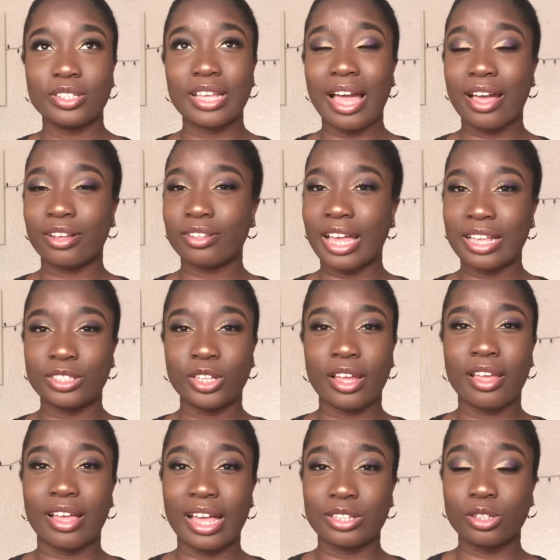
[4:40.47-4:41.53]

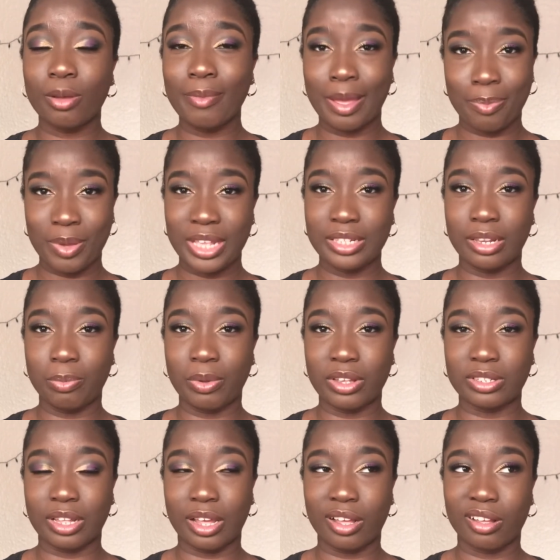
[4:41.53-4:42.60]
I saw my pay slip, I
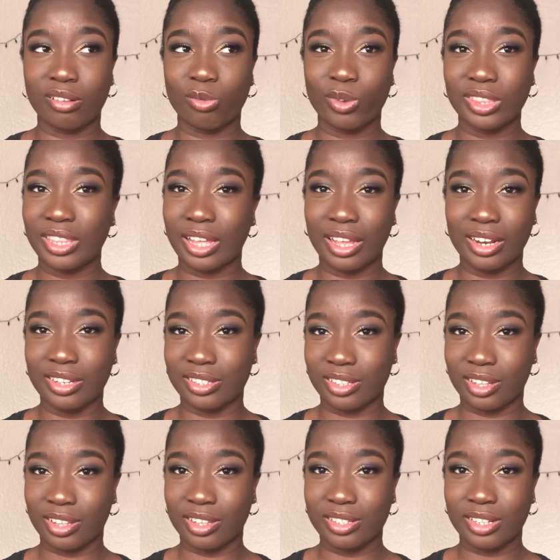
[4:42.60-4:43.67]
was like, what the hell is
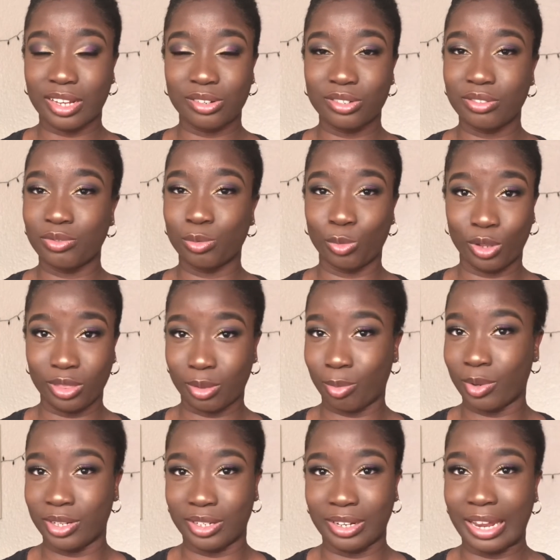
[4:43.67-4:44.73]
this? I don't even want the
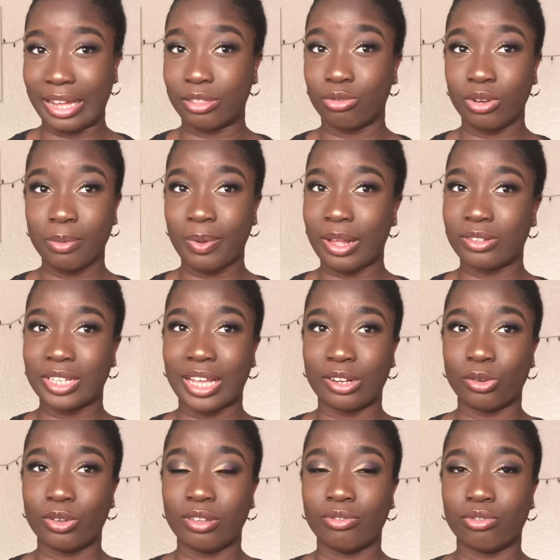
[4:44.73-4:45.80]
money. Like, £3
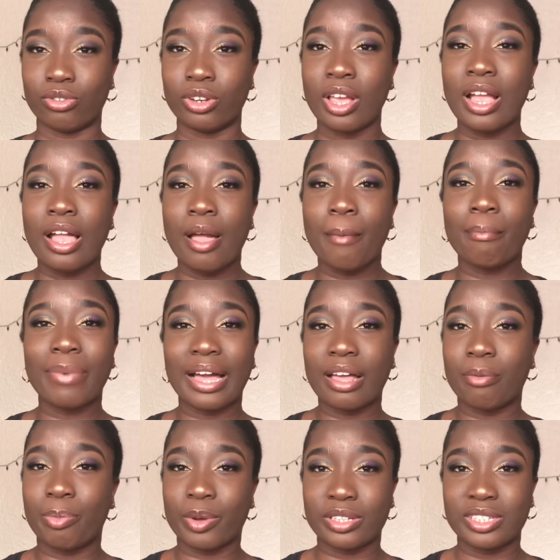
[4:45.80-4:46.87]
cannot even buy
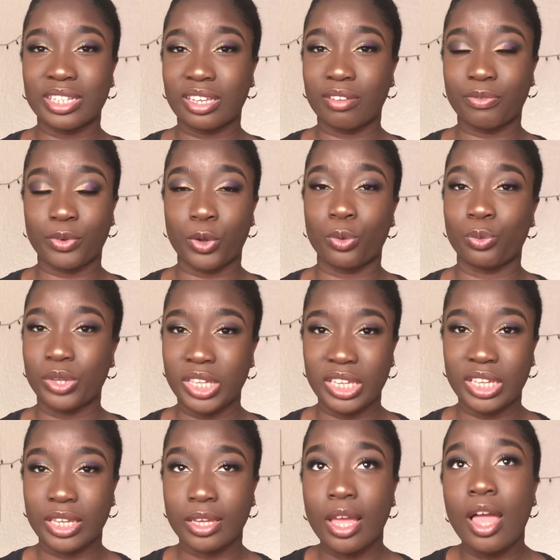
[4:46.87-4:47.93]
a bus ticket for a
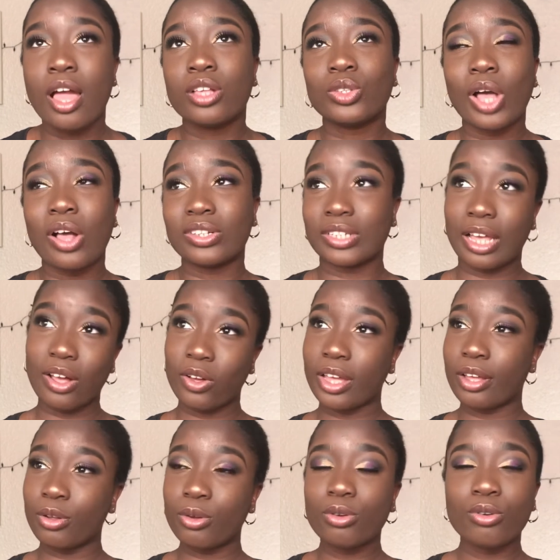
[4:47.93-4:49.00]
week. So I was like,
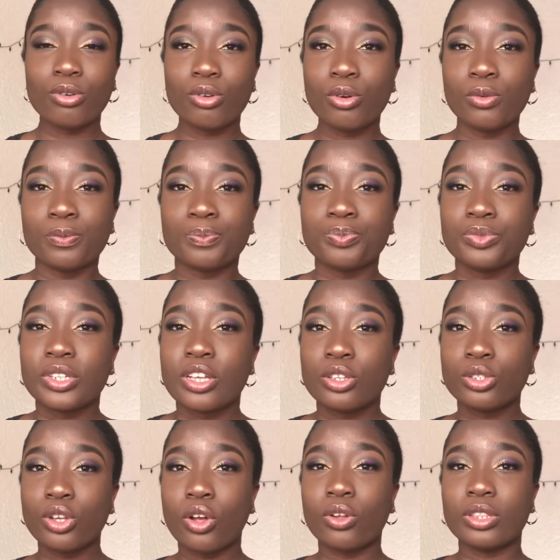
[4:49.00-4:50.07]
okay, cool.
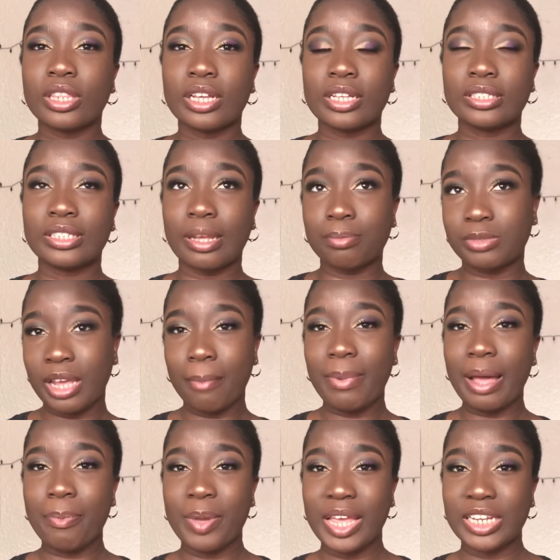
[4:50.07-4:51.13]
So the
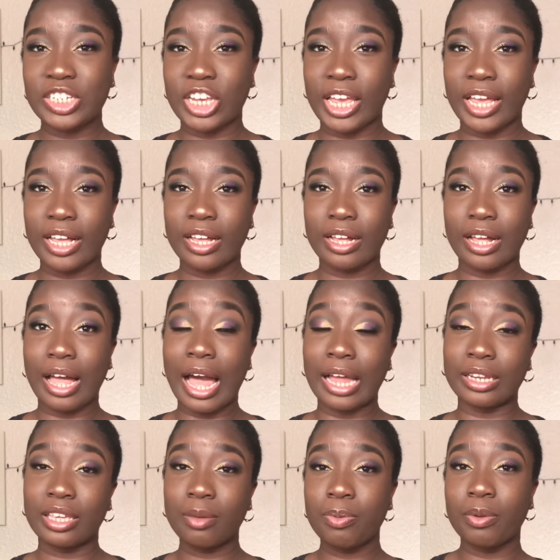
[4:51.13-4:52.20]
September paycheck,
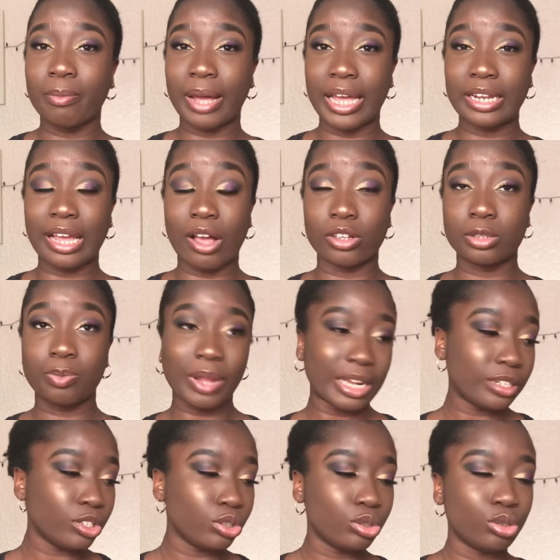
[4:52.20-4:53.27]
and keep in mind, I was
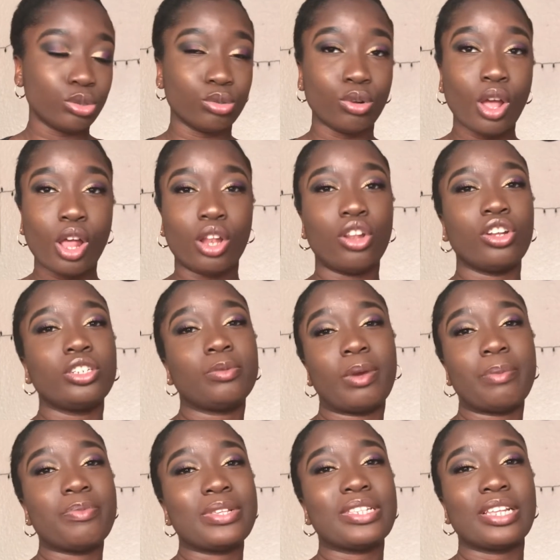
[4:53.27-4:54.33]
planning to launch
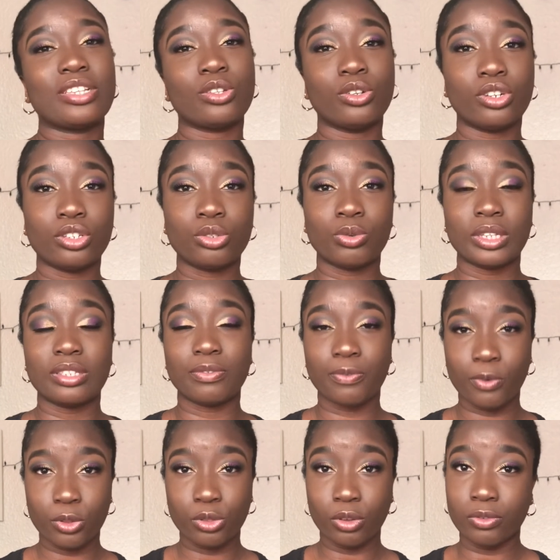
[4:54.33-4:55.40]
my business on the
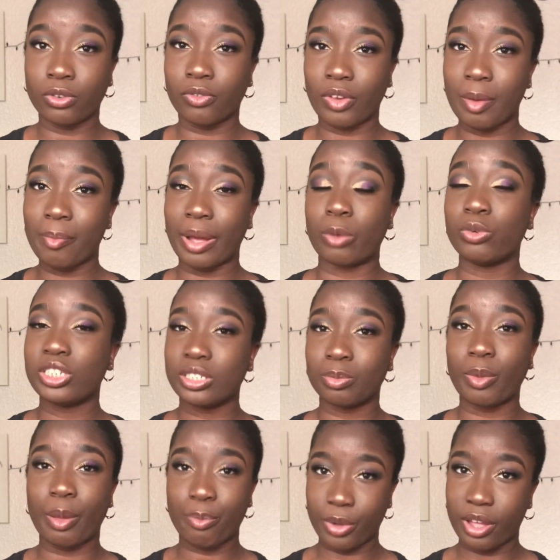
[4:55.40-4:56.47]
24th of November, which is
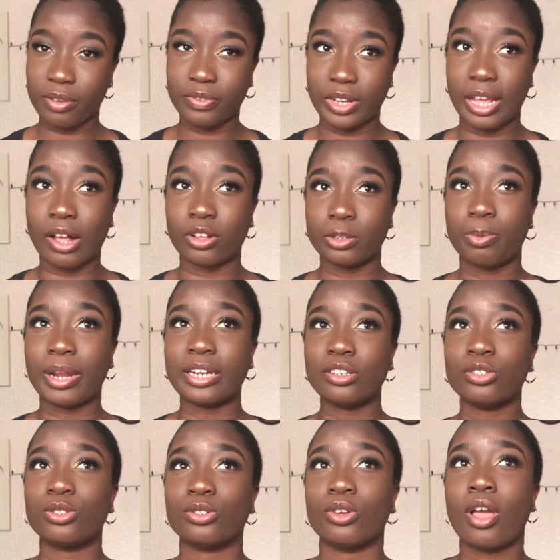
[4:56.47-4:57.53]
my birthday. I was
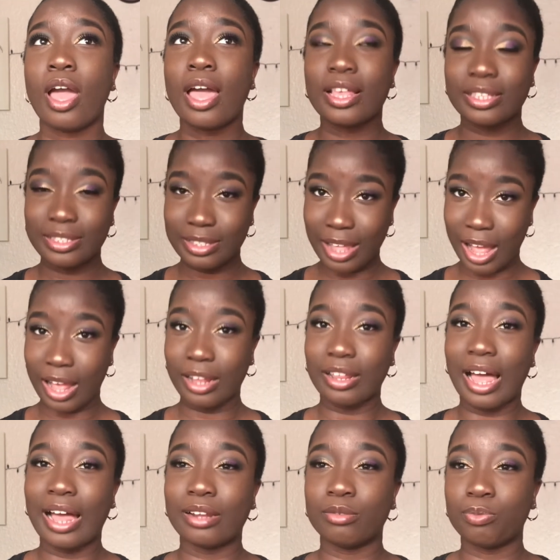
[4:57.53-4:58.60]
planning to start
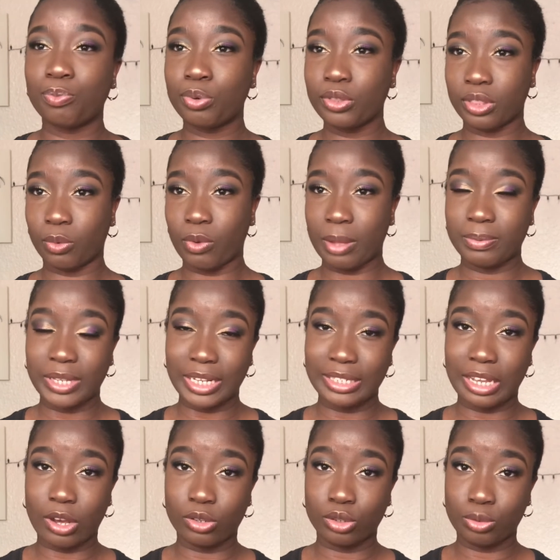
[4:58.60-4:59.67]
and put the
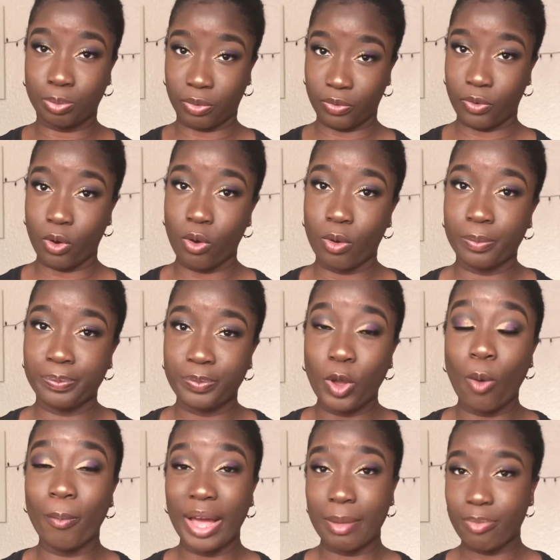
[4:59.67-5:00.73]
website out
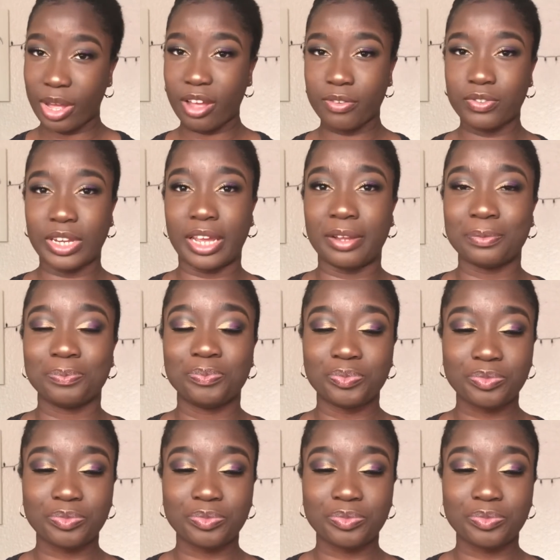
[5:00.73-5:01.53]
on my birthday.